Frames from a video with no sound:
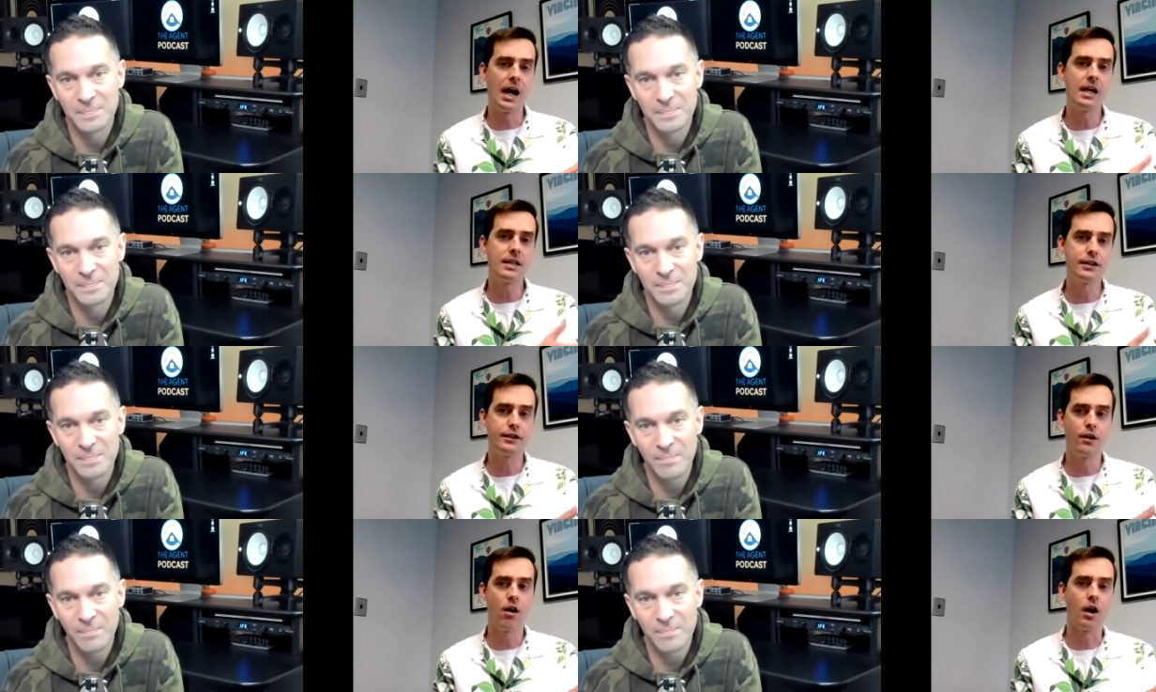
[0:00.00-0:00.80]
Speaker 1: I
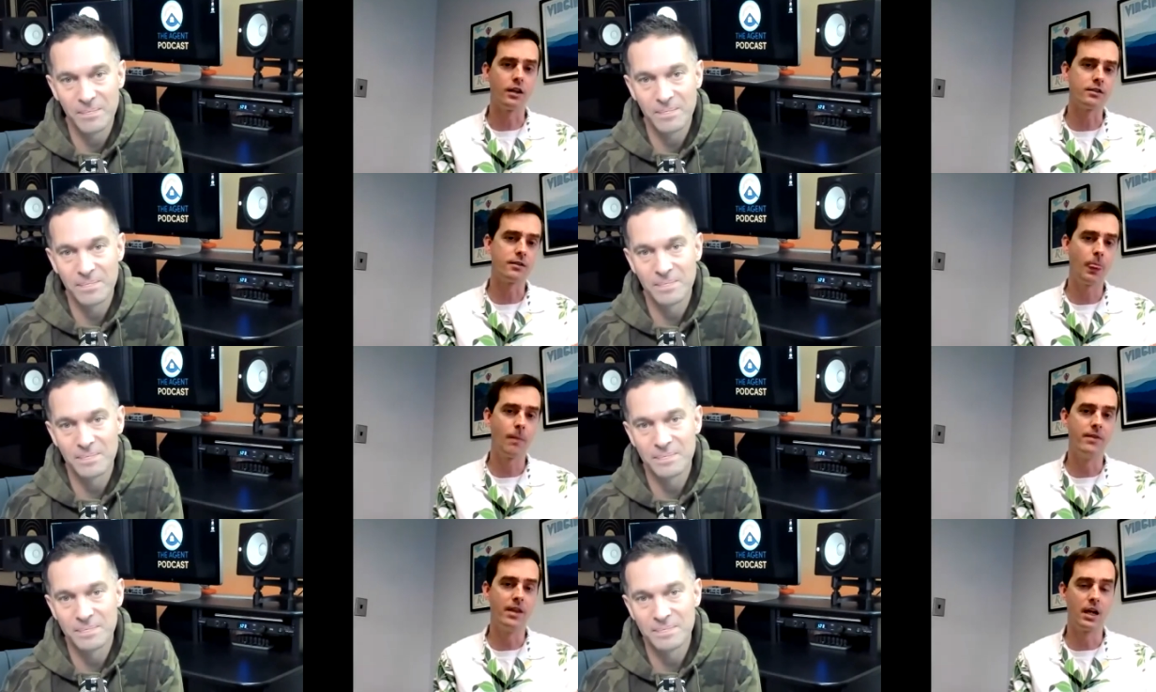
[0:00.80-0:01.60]
thought
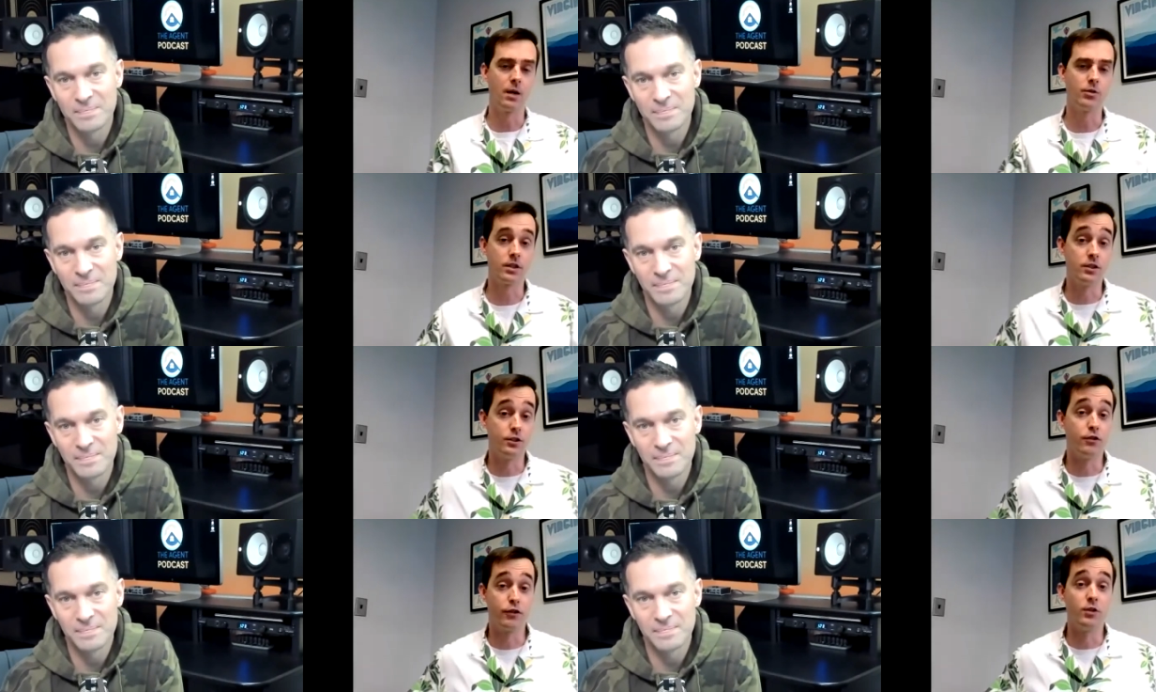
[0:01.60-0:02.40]
that I was going to
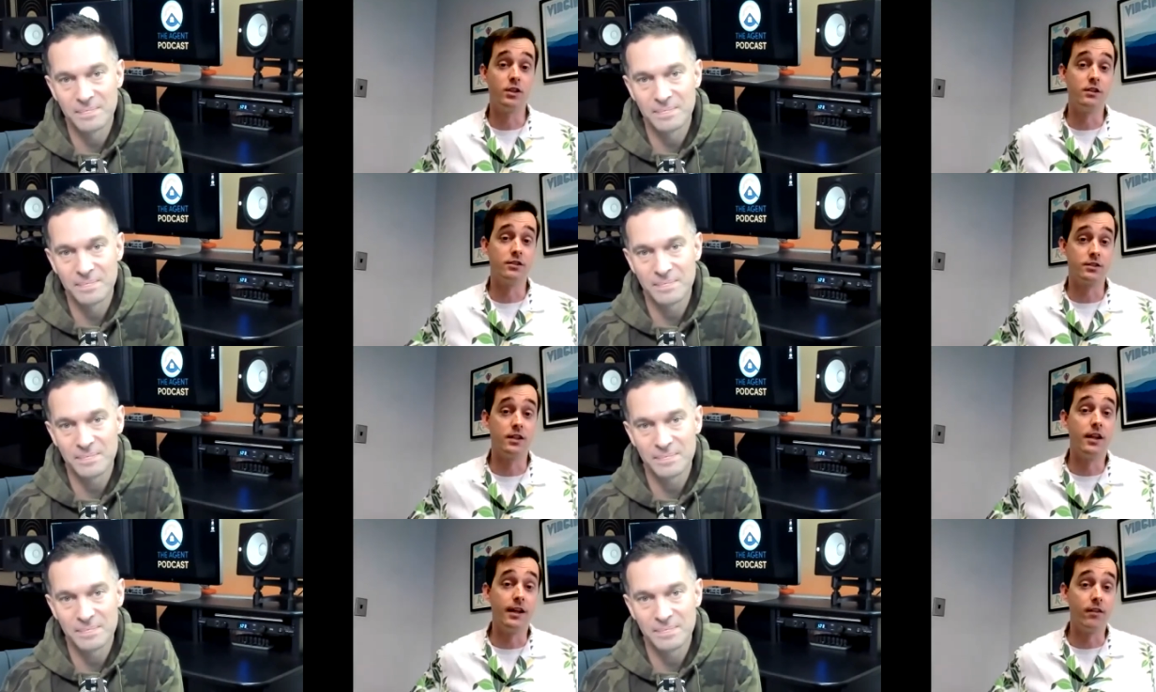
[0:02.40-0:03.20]
do thirty years in
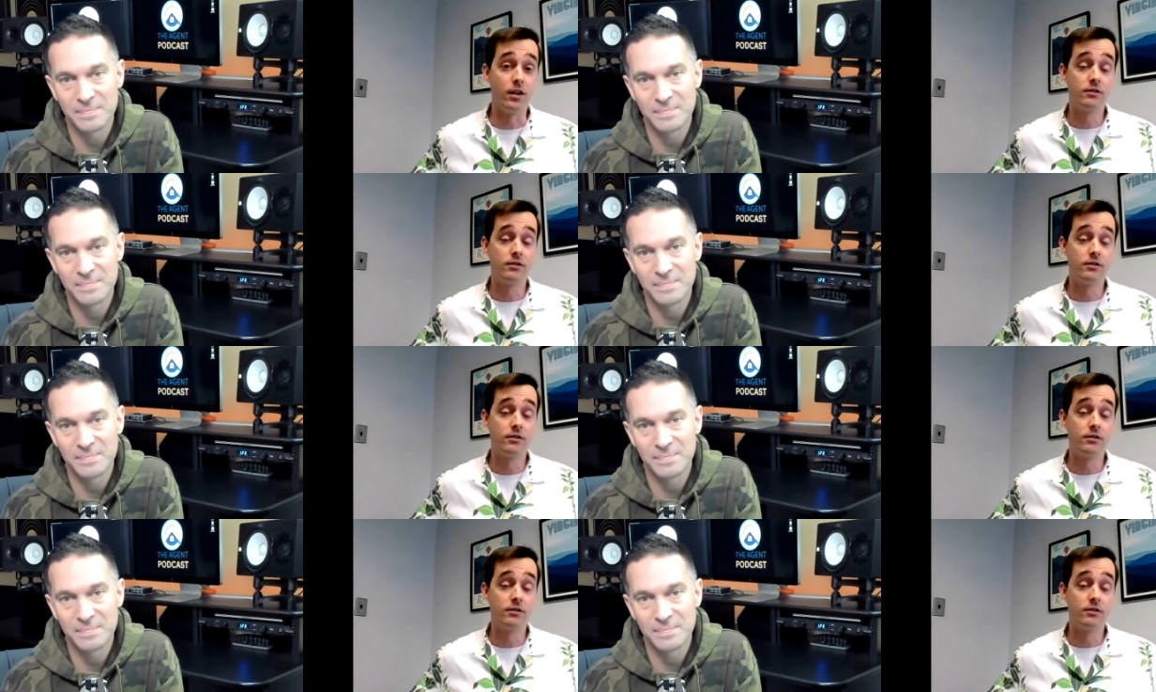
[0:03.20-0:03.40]
the Navy.